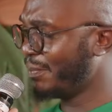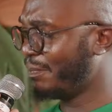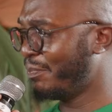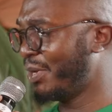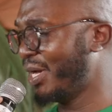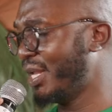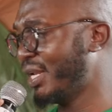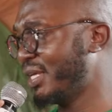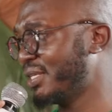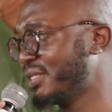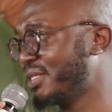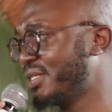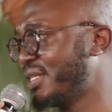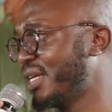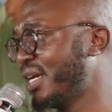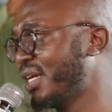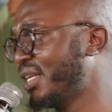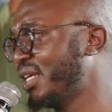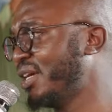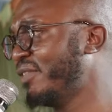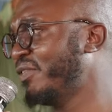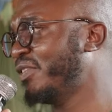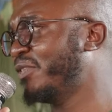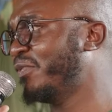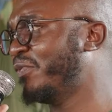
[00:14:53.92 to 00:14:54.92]
a balanced diet,
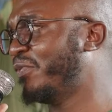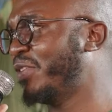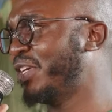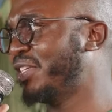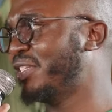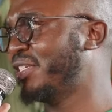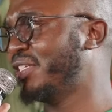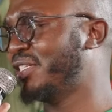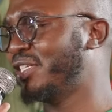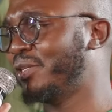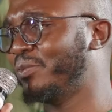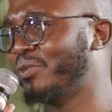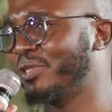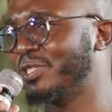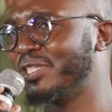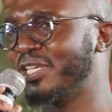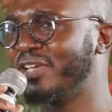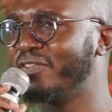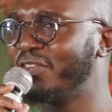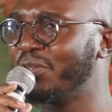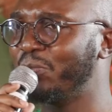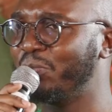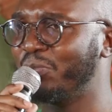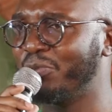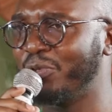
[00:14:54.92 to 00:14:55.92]
having vegetables,
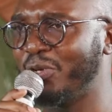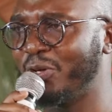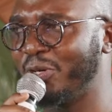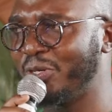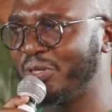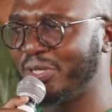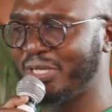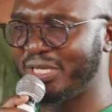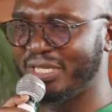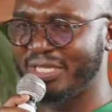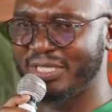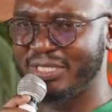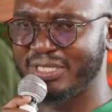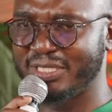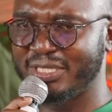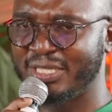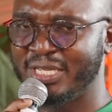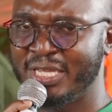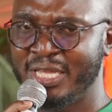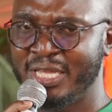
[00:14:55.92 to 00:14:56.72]
having broccolis,